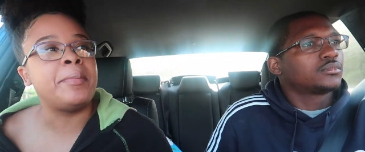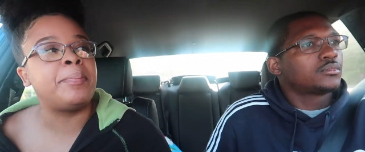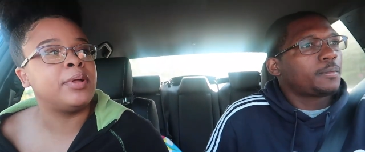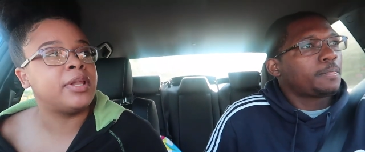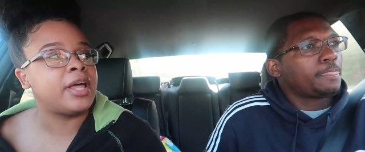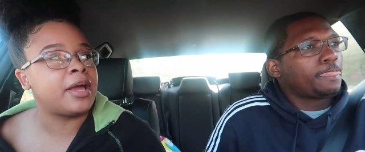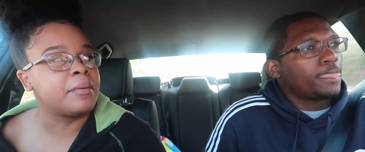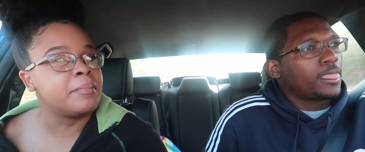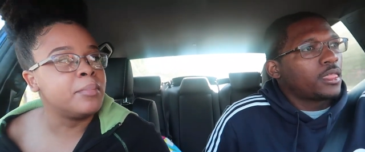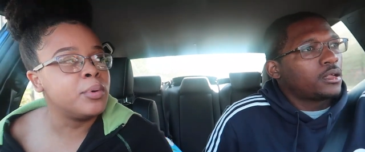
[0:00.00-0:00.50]

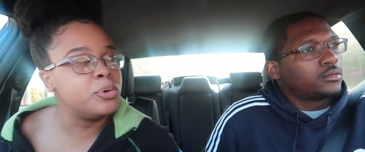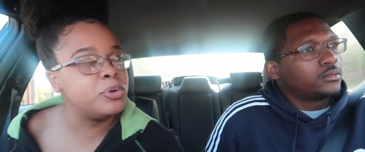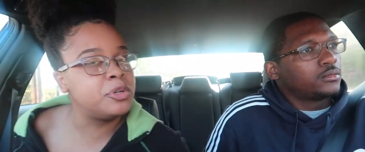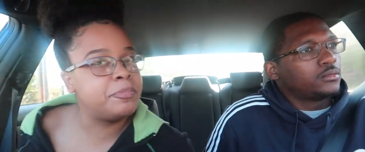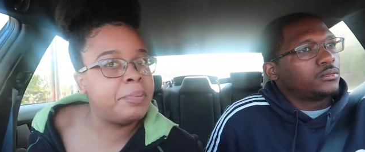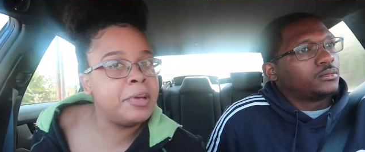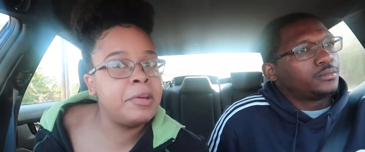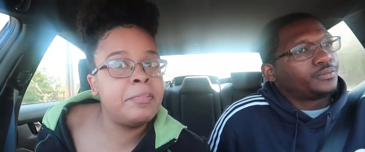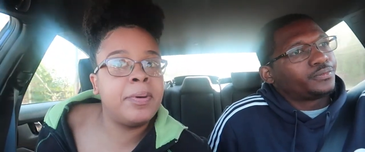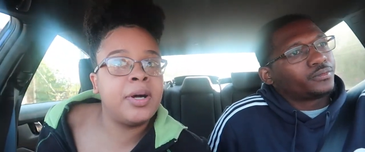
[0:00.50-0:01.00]
Speaker 1: people like
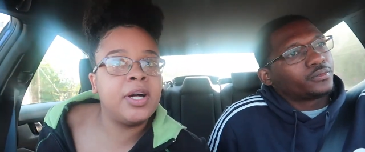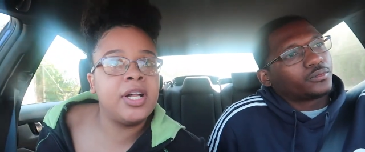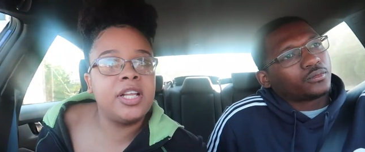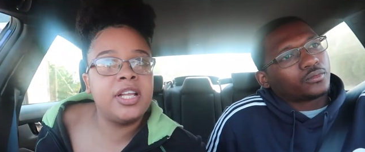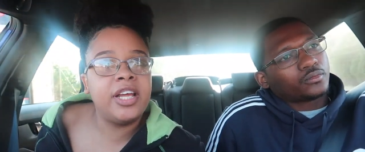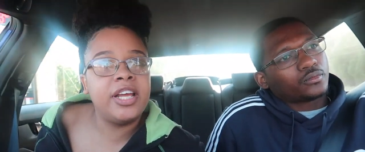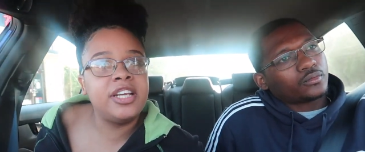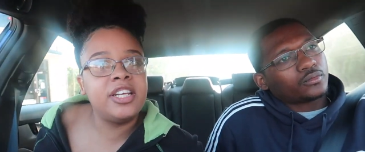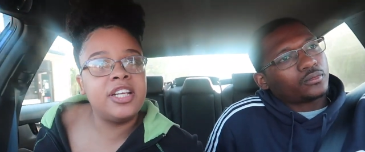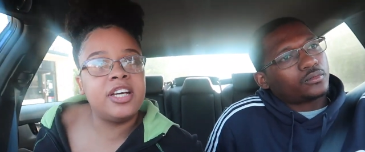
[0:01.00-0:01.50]
moon
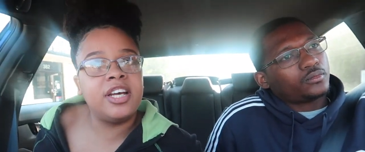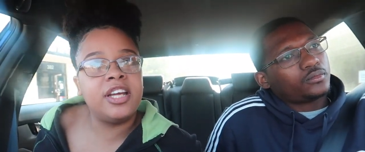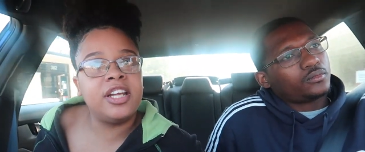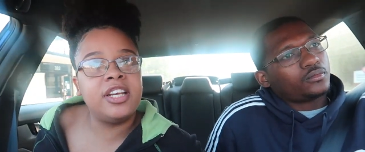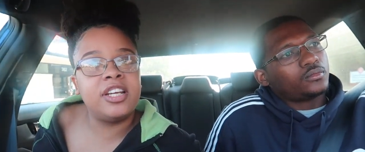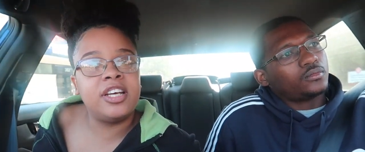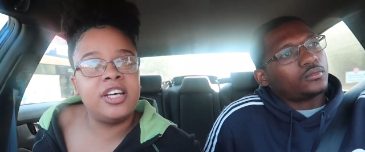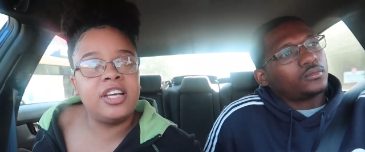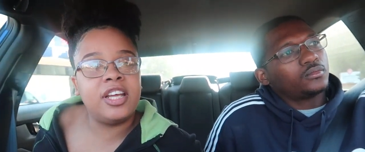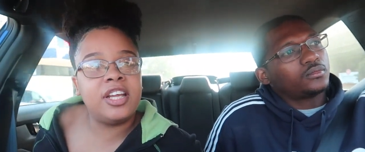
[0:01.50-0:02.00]
people in the
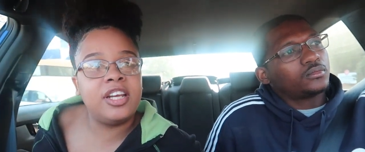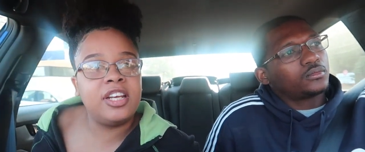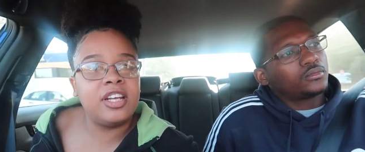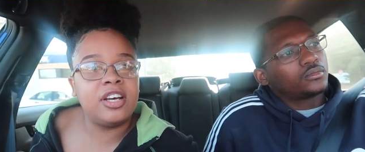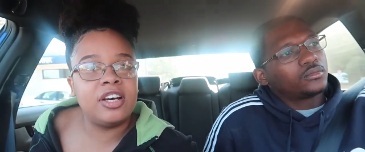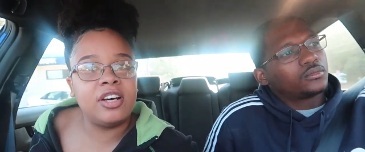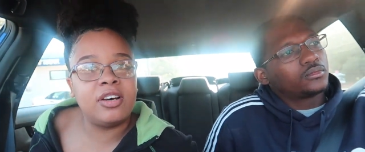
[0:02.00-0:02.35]
in the in